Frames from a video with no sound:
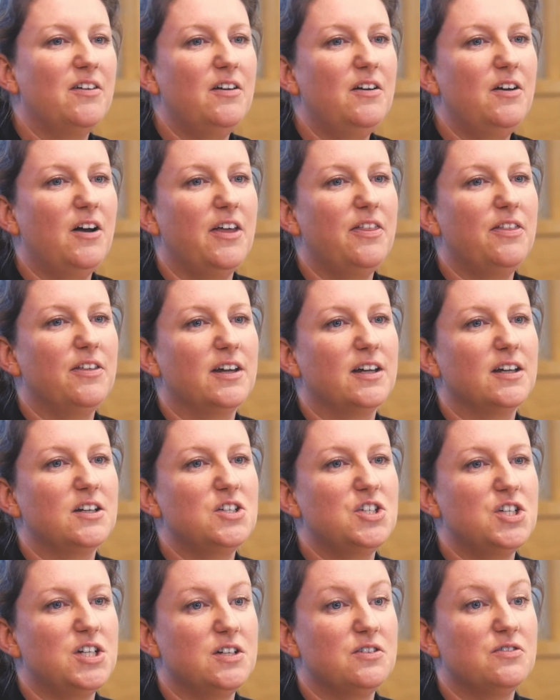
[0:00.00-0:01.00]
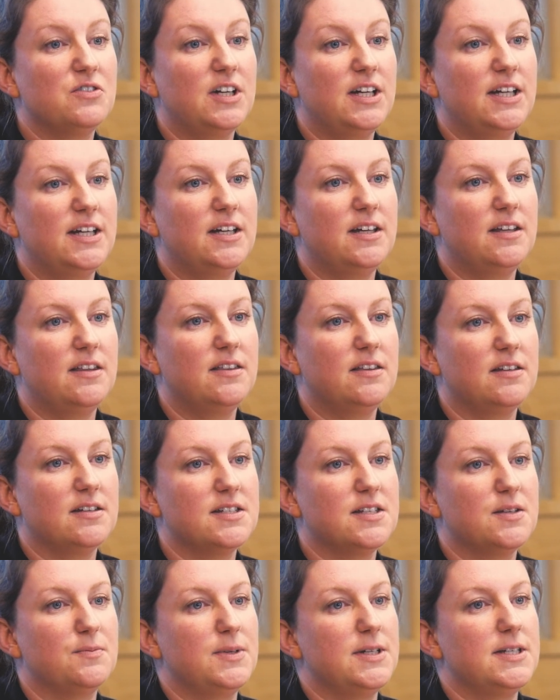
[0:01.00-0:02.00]
I think generally the
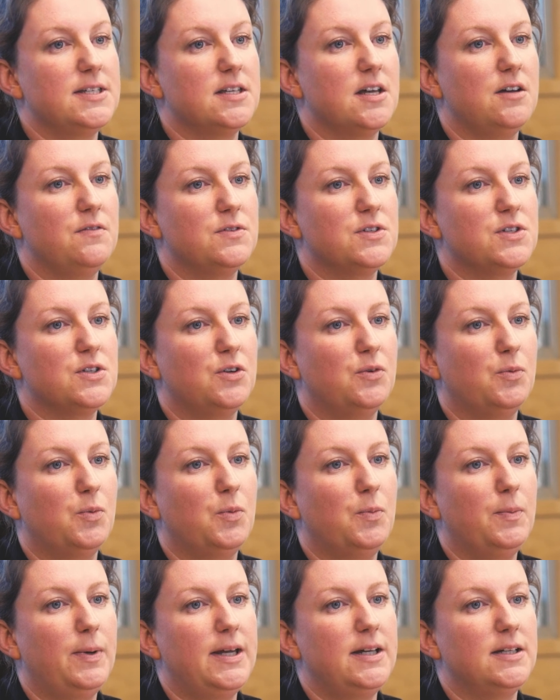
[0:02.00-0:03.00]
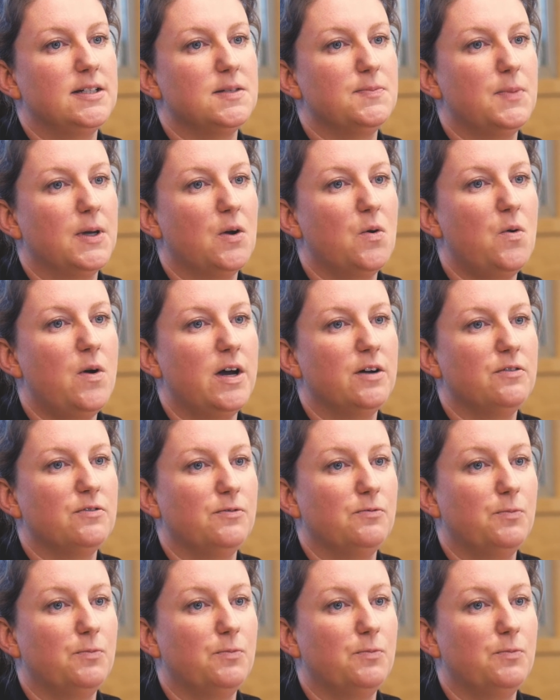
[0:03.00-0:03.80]
Simply Safe and Suitable plan has been quite